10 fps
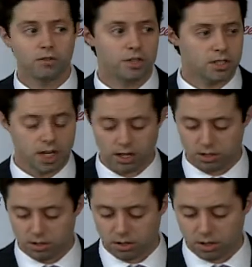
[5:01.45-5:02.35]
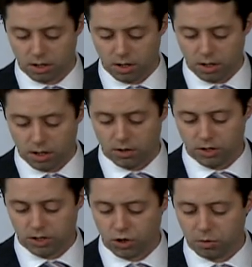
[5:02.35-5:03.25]
of these cases,
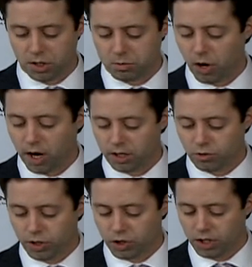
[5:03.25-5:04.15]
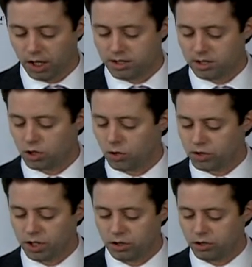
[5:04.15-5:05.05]
these dubious products reached licensed
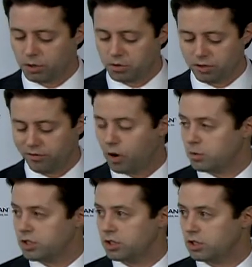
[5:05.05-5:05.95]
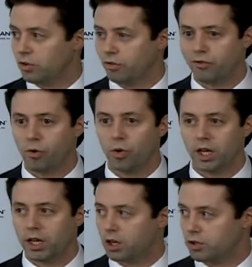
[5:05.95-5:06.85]
wholesale distributors of pharmacies in over
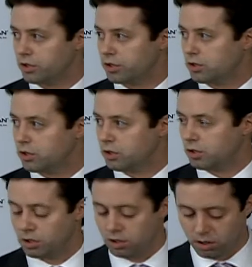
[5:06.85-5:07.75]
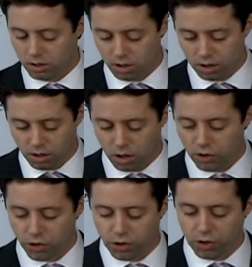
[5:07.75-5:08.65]
48 countries.
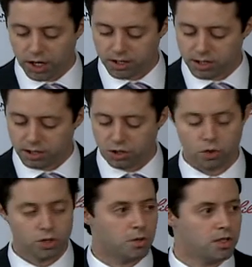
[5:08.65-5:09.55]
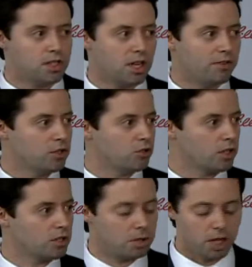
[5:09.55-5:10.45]
Although the United States enjoys one of the safest
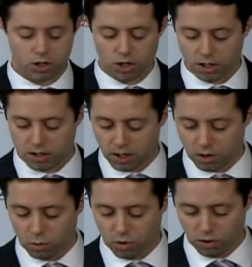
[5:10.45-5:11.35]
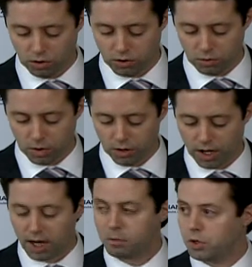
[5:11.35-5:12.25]
drug supply chains in the world, we are
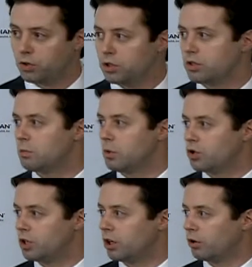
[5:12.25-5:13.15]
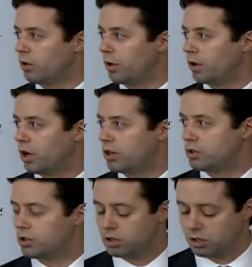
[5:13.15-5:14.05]
not immune to this emerging and growing
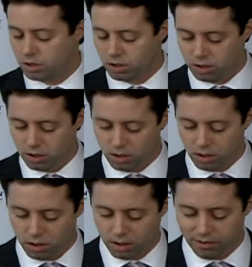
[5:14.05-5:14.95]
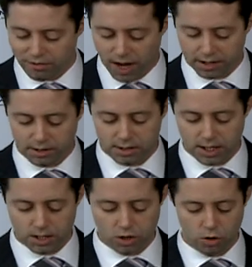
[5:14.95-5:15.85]
crisis. In fact, in
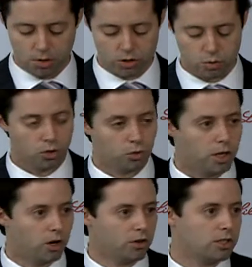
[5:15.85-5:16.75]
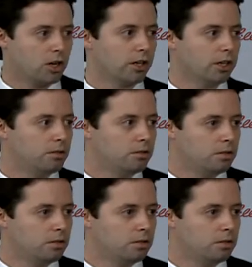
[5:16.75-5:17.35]
today's globalized world, we are the target.